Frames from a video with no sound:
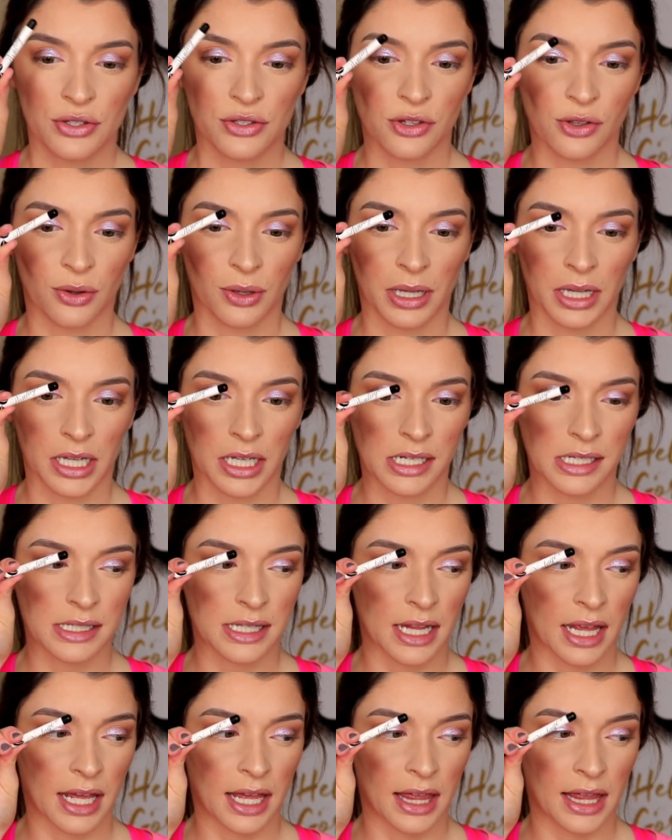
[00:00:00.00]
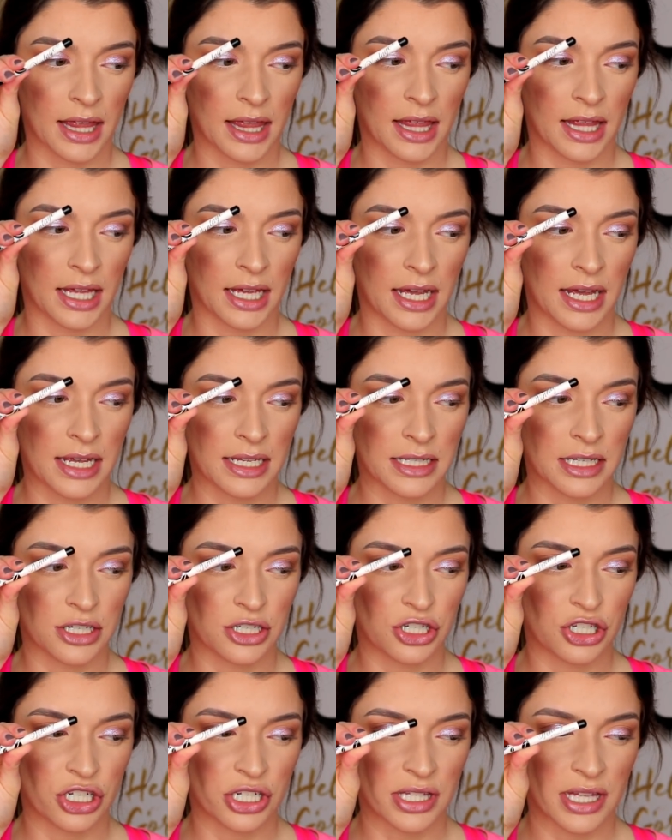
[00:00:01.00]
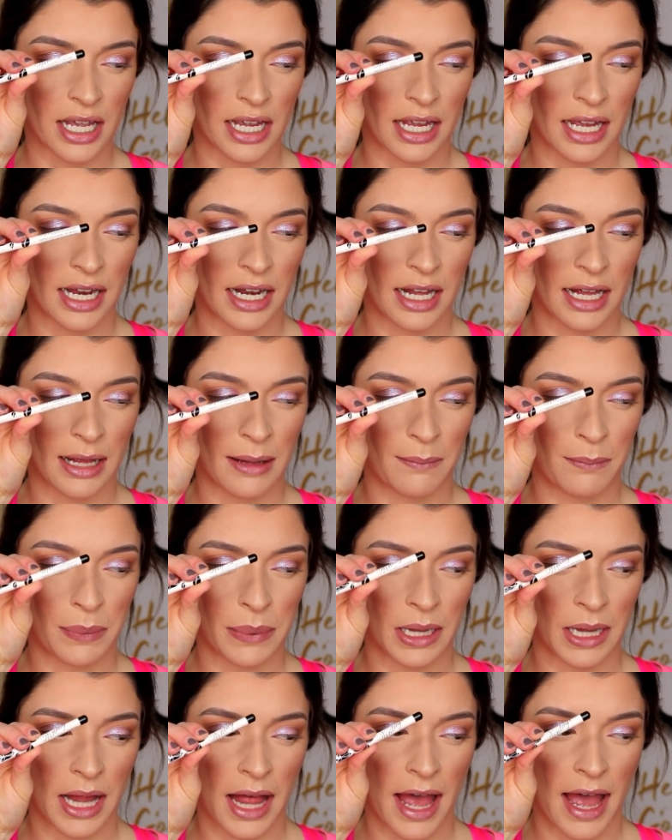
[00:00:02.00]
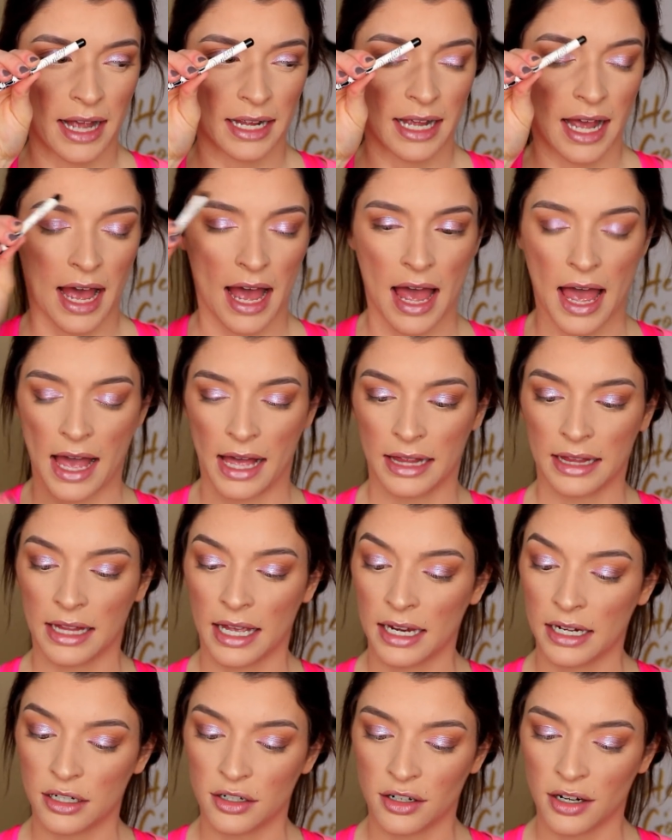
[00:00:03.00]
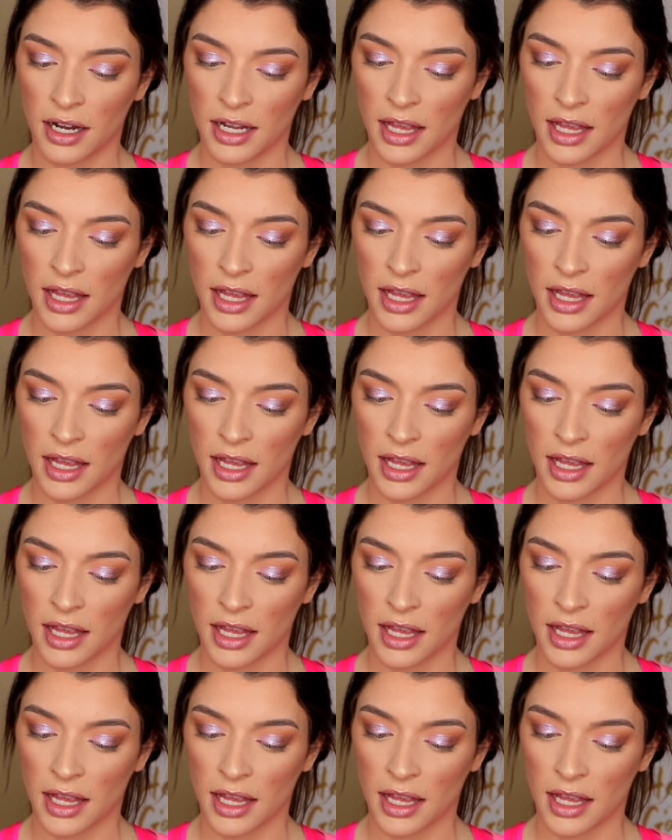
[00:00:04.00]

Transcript: So it looks like this. It's just like a black eyeliner,